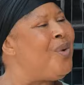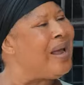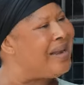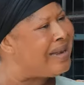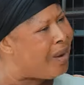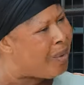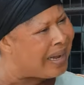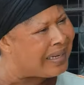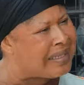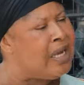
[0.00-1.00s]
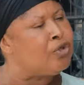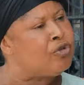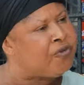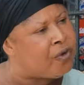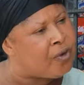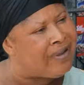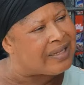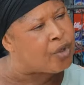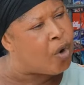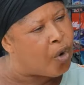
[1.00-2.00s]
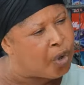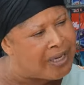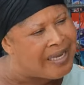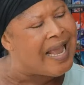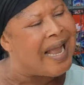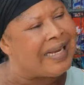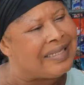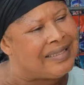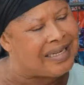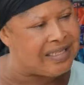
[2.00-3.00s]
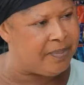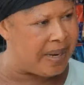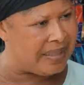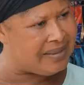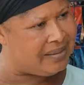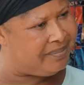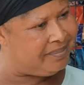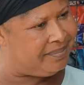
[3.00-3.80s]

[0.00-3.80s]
you allow her to follow that ugly and dirty path.